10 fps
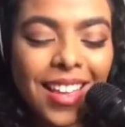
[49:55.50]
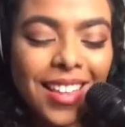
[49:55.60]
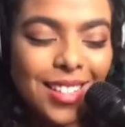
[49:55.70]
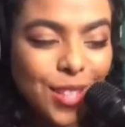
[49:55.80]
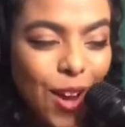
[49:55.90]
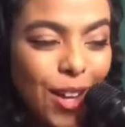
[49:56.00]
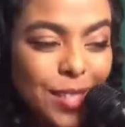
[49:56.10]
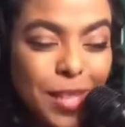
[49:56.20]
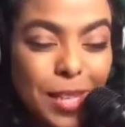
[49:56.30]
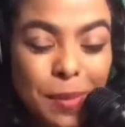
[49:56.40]
Song
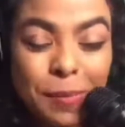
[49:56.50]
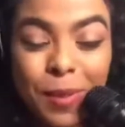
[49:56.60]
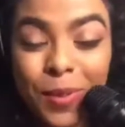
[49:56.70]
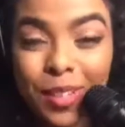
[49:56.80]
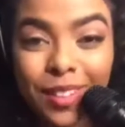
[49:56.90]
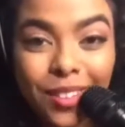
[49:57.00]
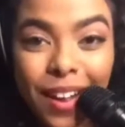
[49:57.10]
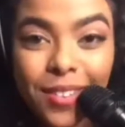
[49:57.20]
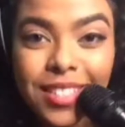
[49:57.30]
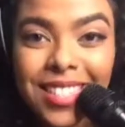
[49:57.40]
is keeping me really
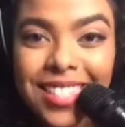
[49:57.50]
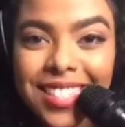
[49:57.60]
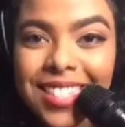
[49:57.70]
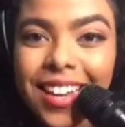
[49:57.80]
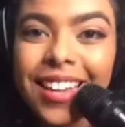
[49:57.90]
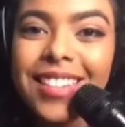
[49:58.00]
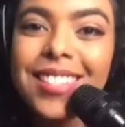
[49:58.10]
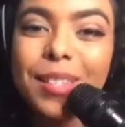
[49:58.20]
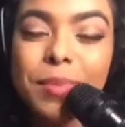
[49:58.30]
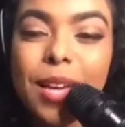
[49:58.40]
grounded these days.
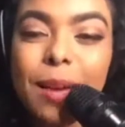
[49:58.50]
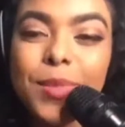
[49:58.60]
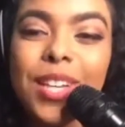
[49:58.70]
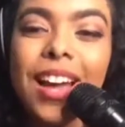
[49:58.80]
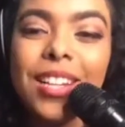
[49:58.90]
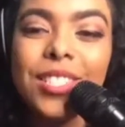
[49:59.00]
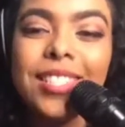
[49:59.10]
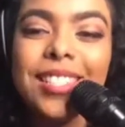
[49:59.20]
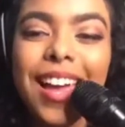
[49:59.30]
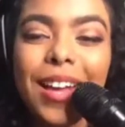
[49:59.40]
Sometimes you gotta
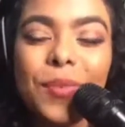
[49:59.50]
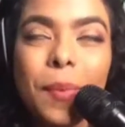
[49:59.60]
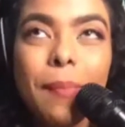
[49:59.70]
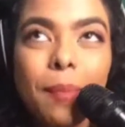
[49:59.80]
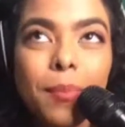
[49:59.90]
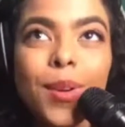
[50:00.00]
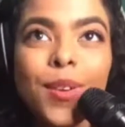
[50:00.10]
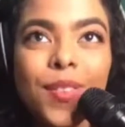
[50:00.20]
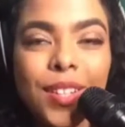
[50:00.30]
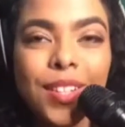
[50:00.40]
just like
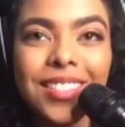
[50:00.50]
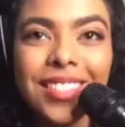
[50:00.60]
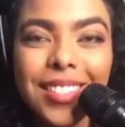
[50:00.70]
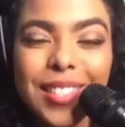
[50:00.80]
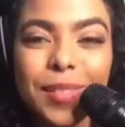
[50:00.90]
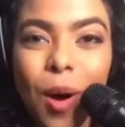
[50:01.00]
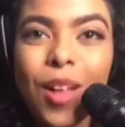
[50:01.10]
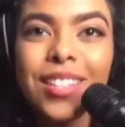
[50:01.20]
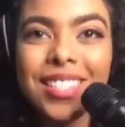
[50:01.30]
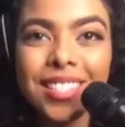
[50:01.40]
remember the
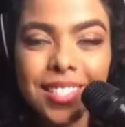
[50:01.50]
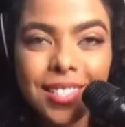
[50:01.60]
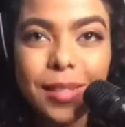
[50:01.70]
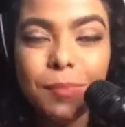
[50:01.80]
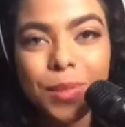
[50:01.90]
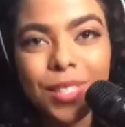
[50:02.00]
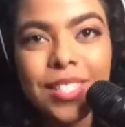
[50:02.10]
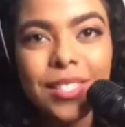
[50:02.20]
smallest and simplest of